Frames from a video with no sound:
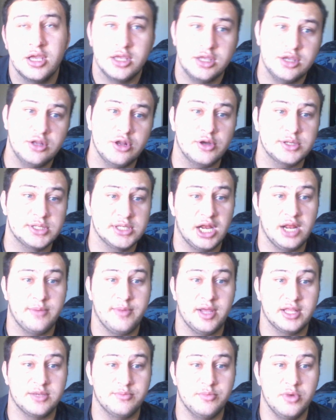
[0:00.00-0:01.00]
You know, it's not
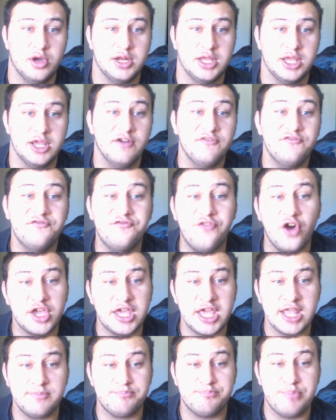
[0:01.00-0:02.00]
about the money.
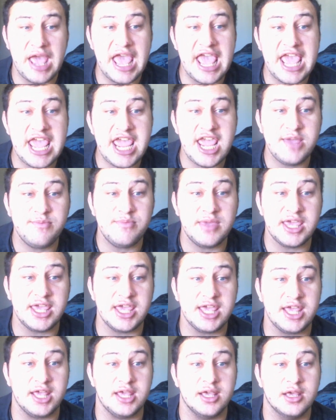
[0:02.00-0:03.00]
Fucking pay
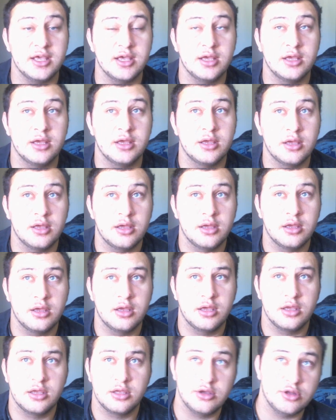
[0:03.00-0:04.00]
me!
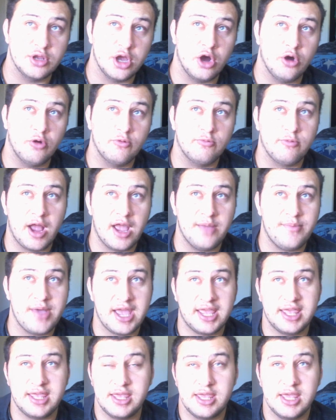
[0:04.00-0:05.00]
You know,
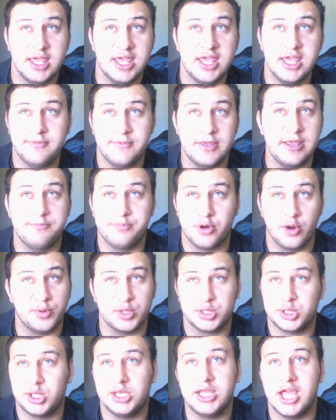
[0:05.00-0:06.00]
Ryback, he
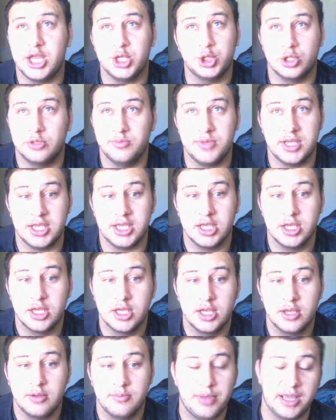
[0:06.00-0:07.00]
purposely injured me
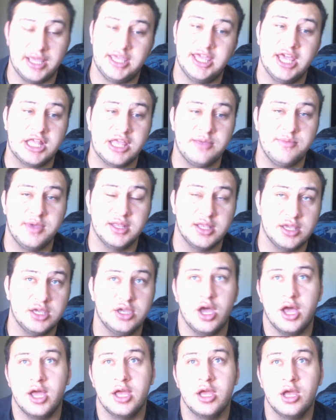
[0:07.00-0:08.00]
by kicking me in the
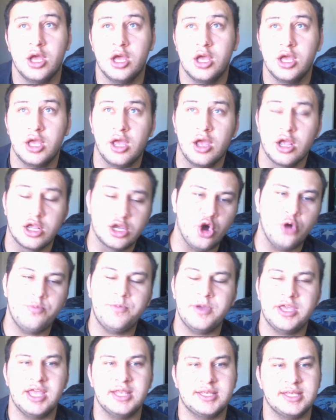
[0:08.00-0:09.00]
gut.
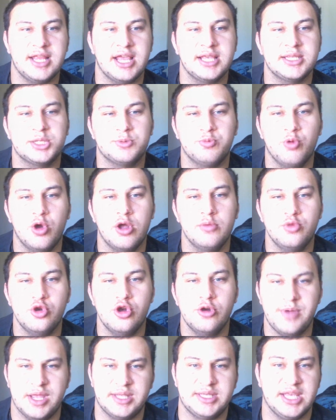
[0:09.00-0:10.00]
Kofi Kingston has this one
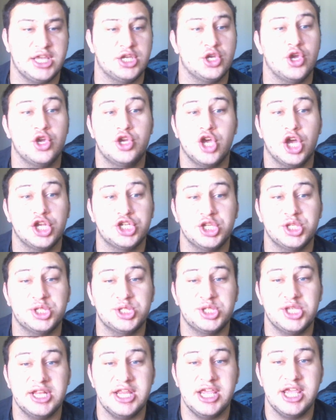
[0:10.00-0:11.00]
move. It's like Concussion
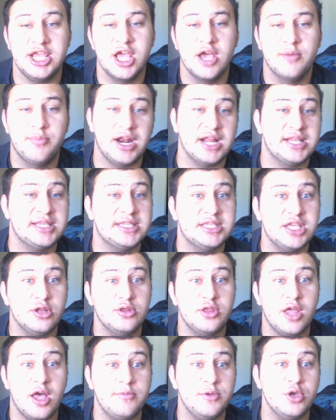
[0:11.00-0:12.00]
City. But I
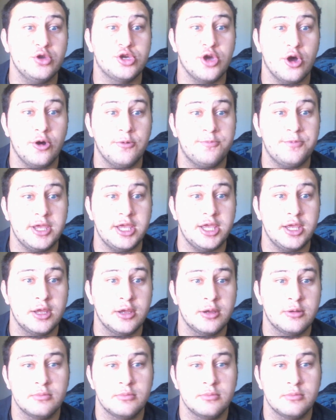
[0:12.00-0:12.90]
still love you, Kofi.